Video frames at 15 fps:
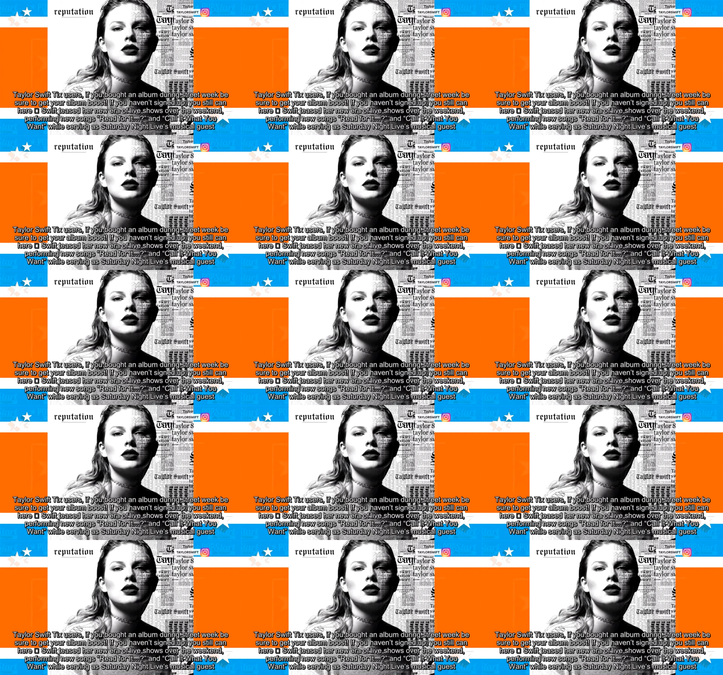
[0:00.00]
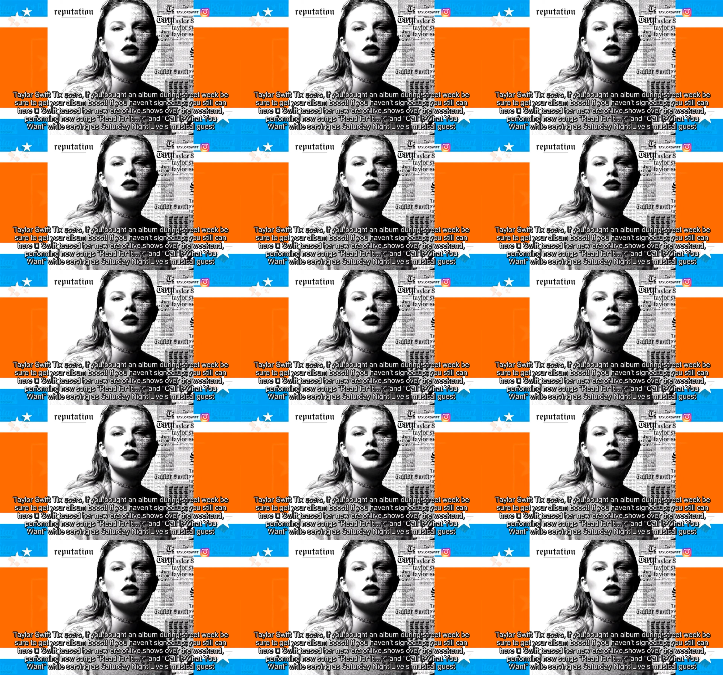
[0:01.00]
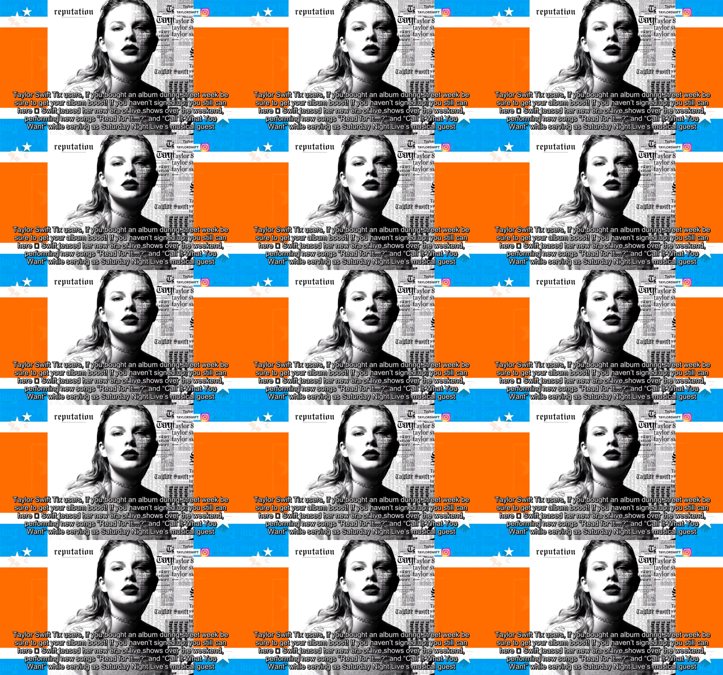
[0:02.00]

No one is speaking in this clip.